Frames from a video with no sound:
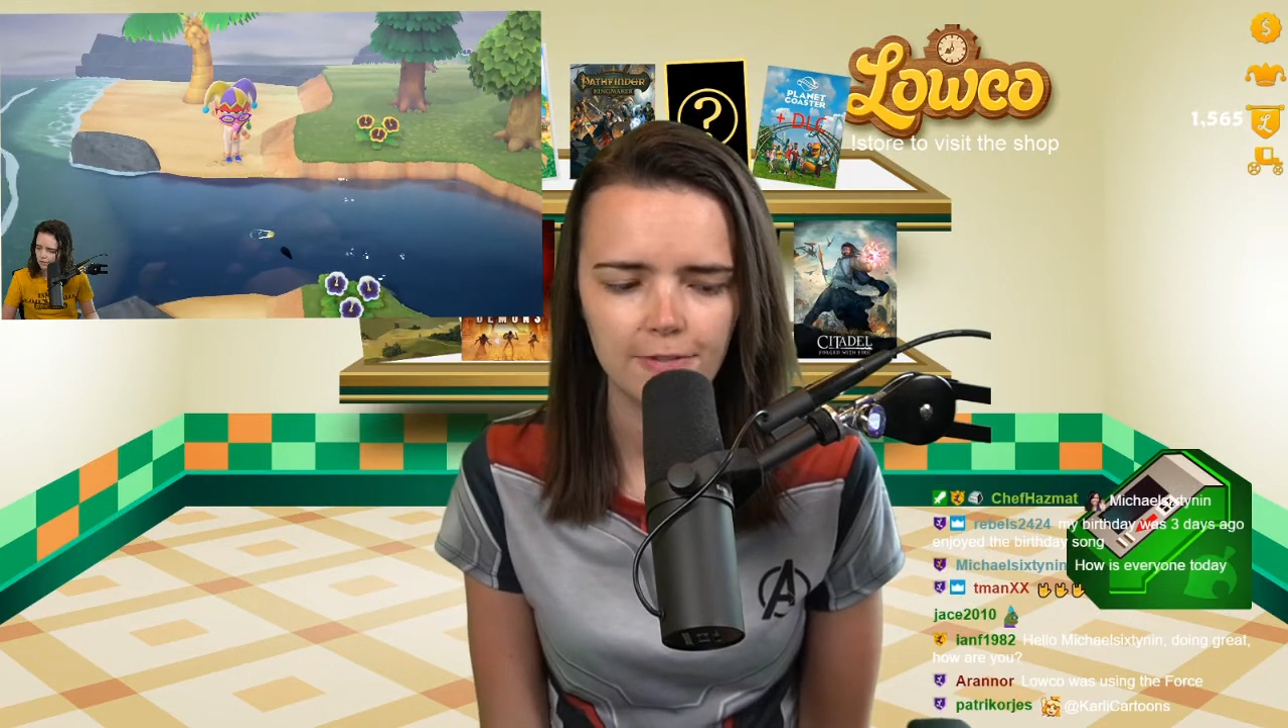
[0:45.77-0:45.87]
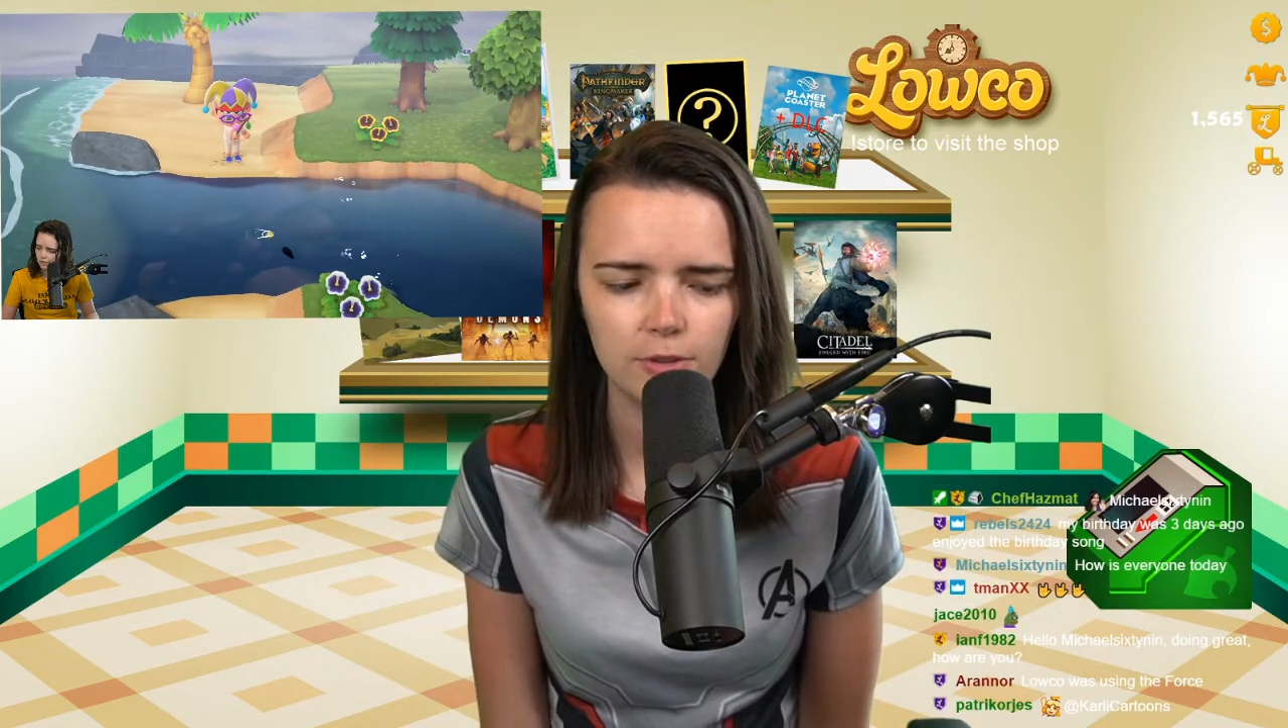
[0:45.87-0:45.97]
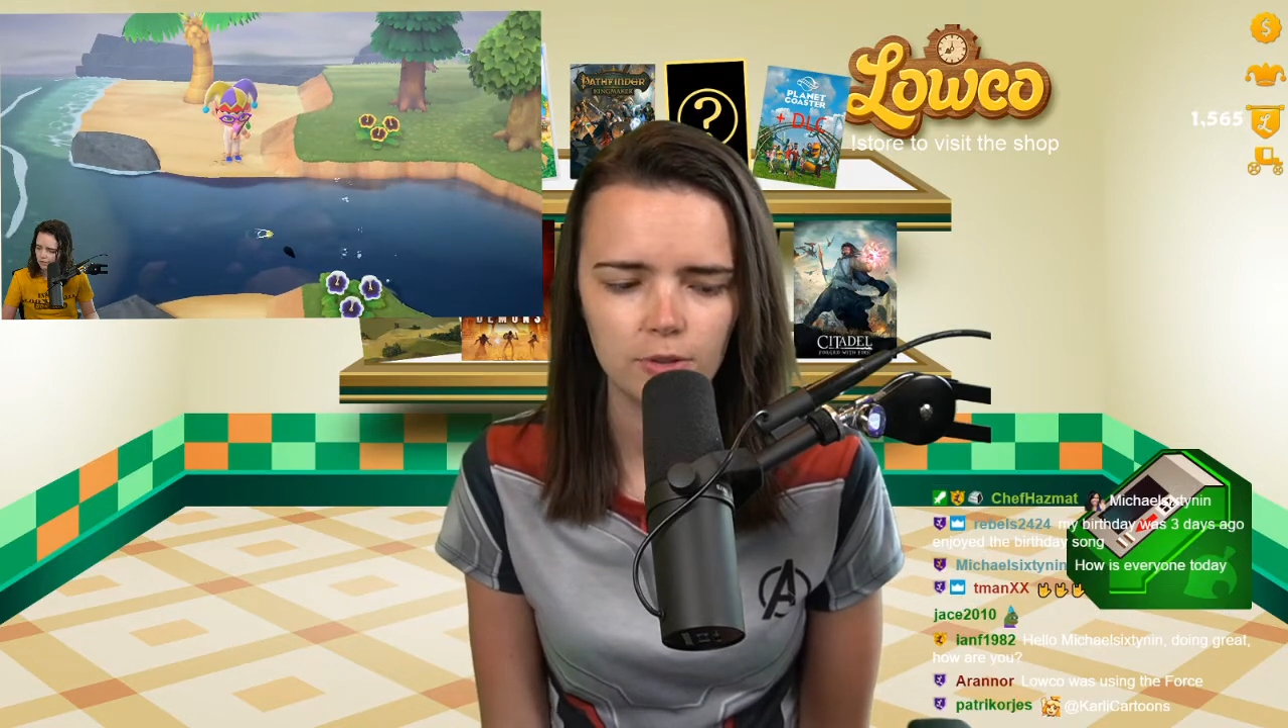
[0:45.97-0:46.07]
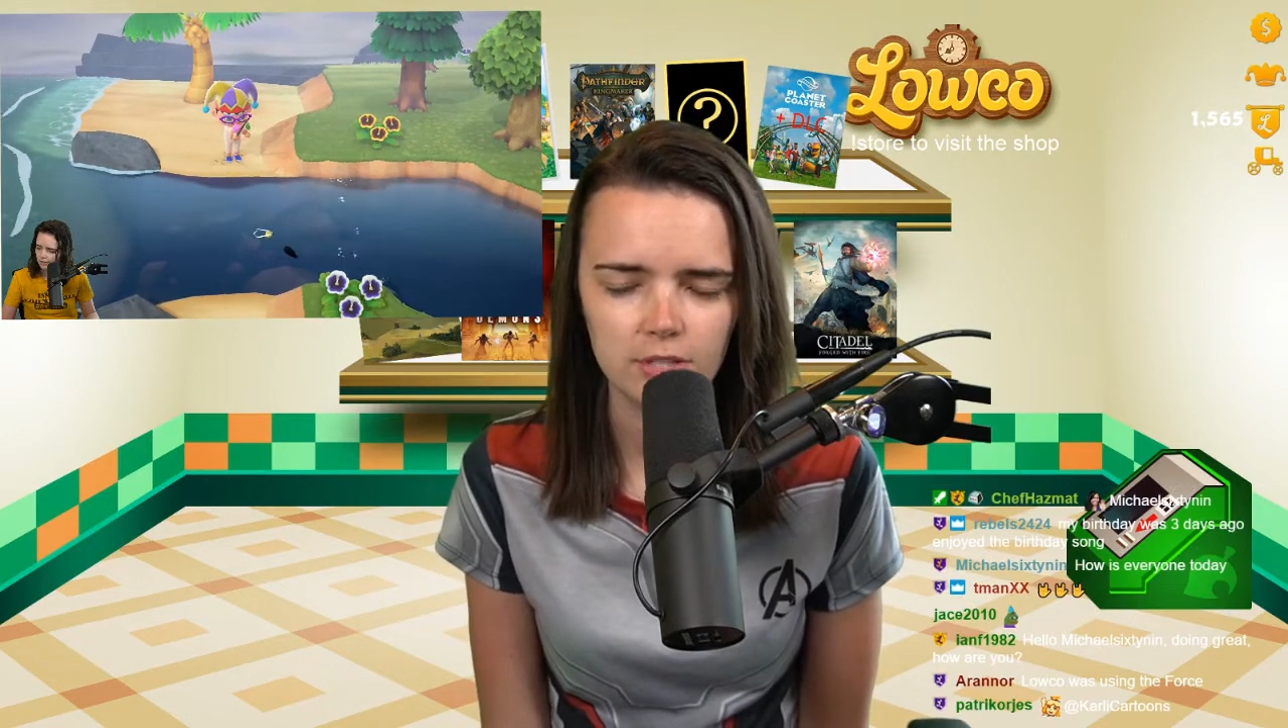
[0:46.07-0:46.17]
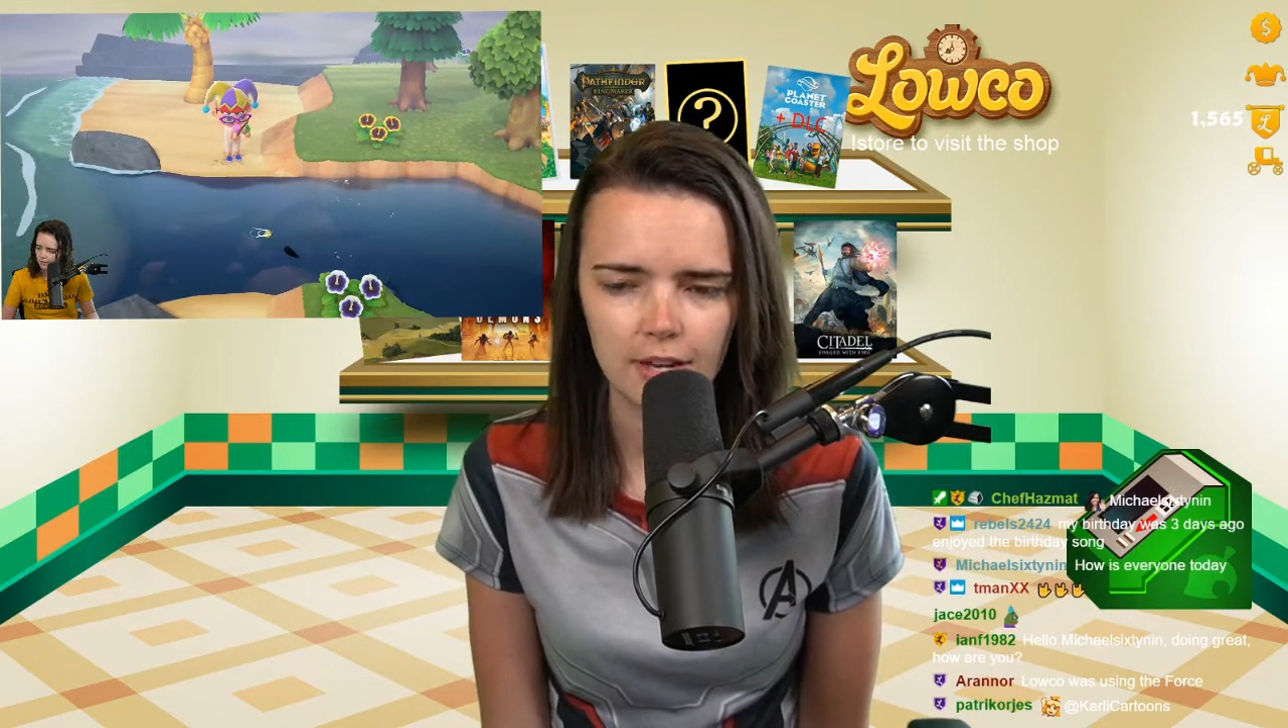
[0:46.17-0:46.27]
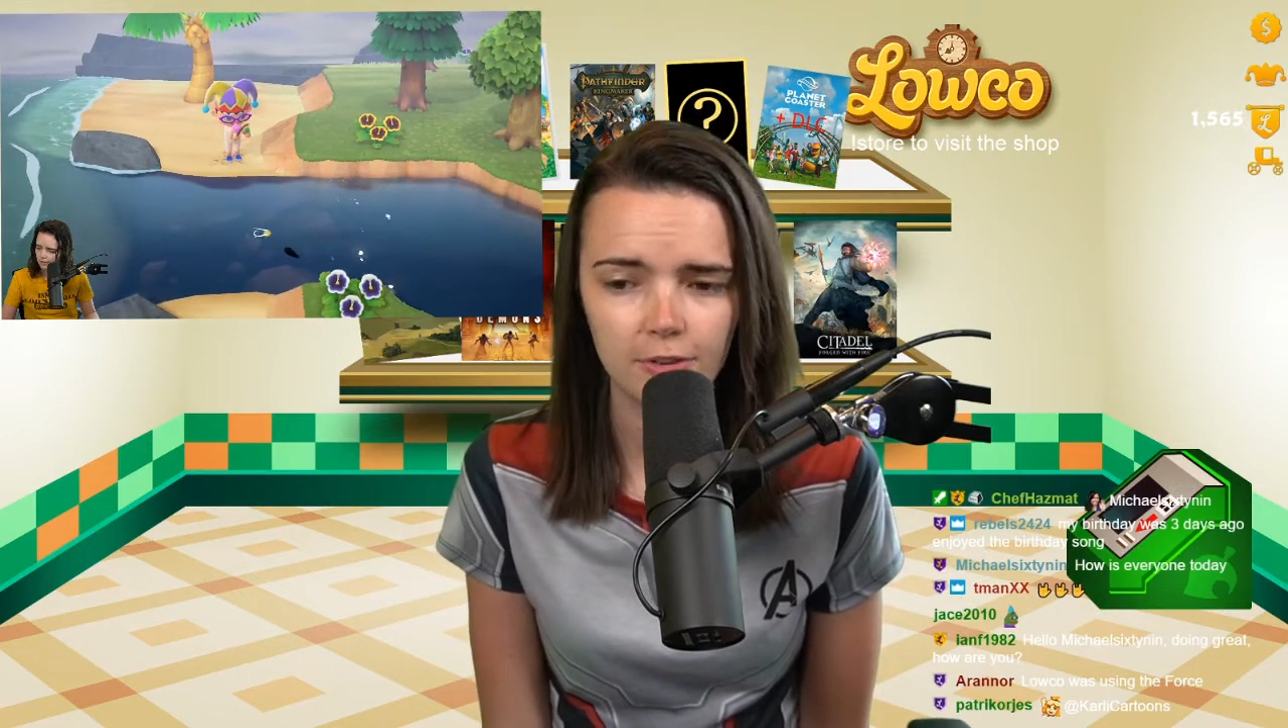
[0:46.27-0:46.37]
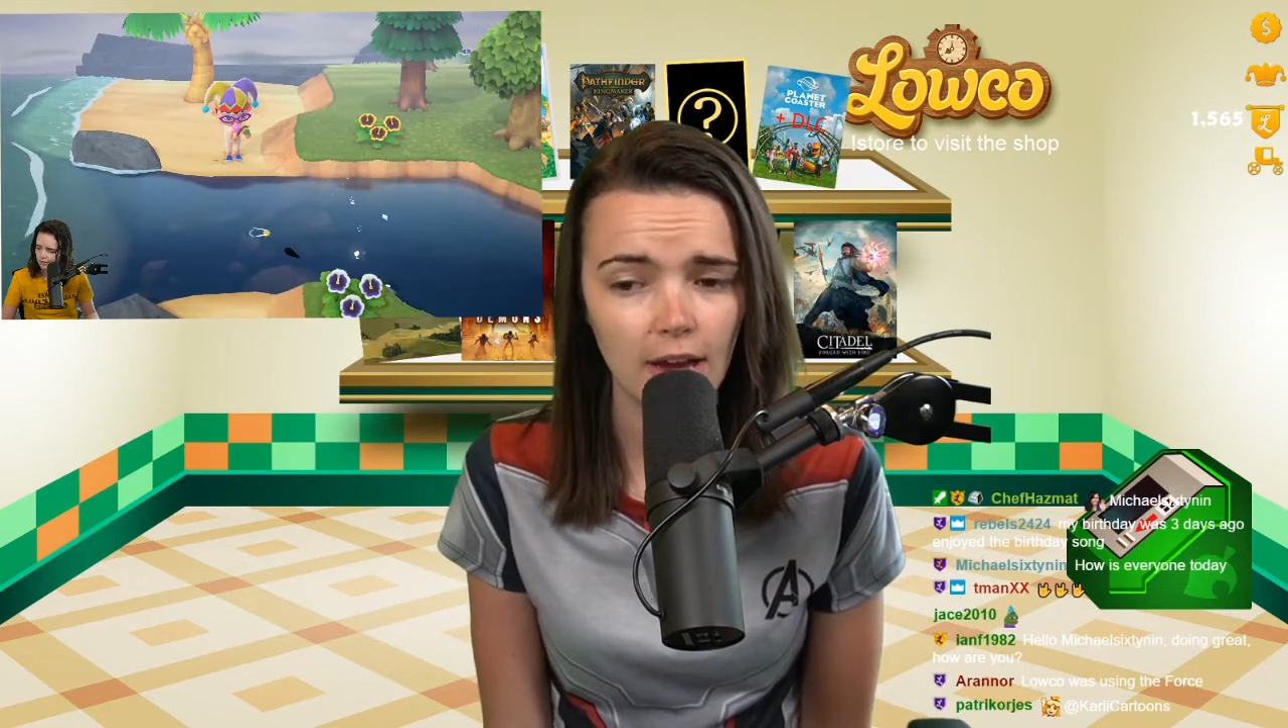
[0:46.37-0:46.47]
you